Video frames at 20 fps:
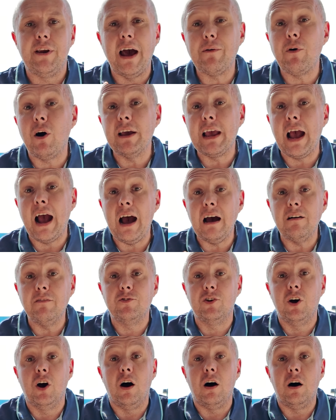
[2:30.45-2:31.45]
Now, I
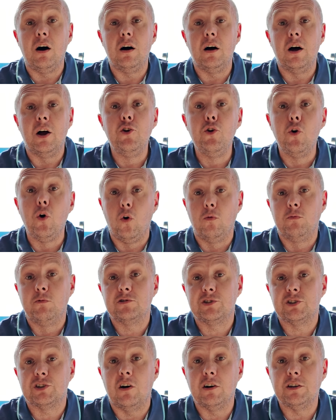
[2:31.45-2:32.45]
have got a
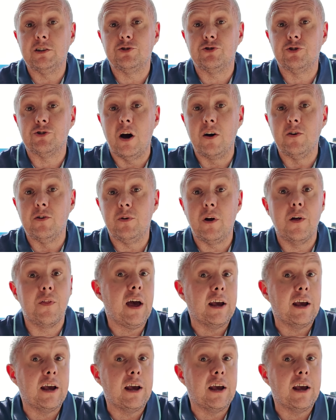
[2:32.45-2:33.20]
normal size drone